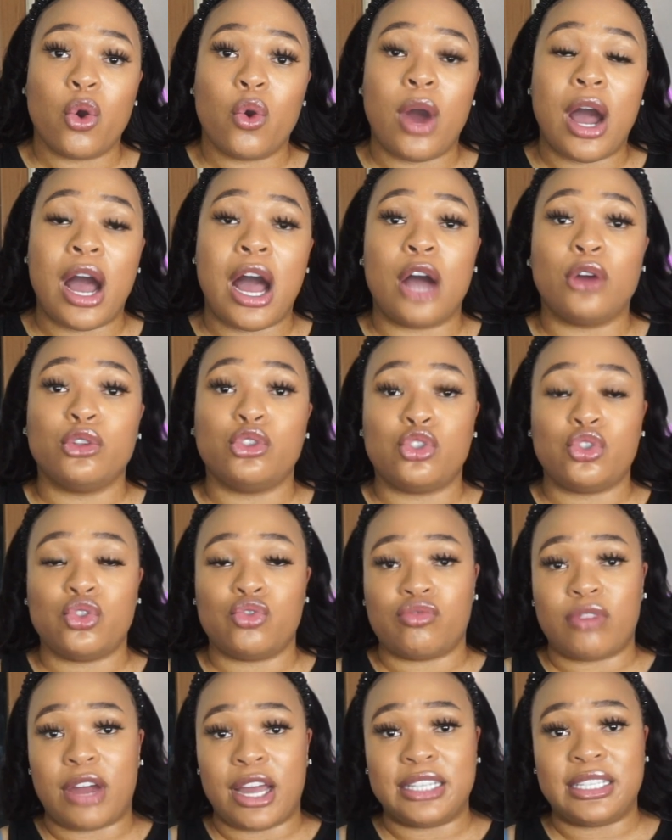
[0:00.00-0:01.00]
how to
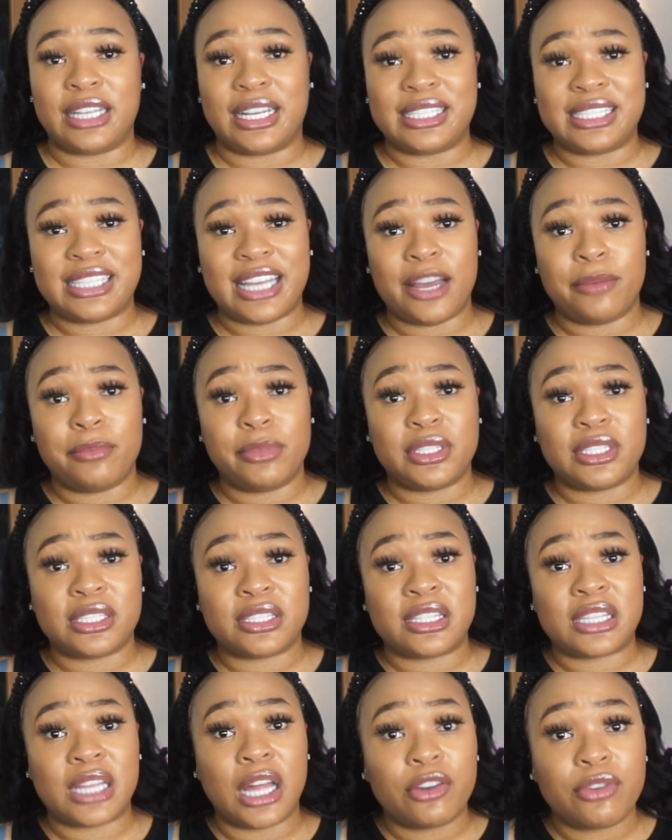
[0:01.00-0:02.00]
write assignments
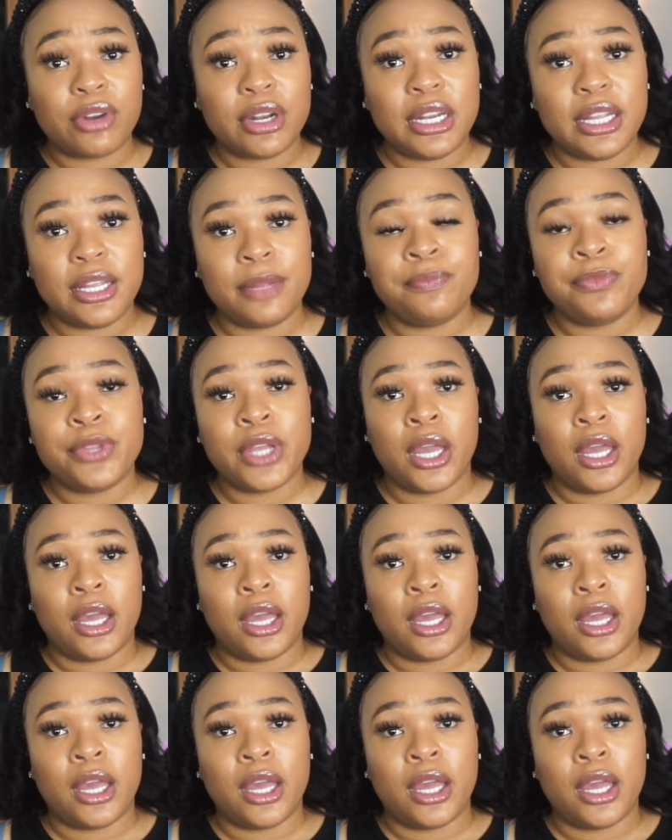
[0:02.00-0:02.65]
thoroughly,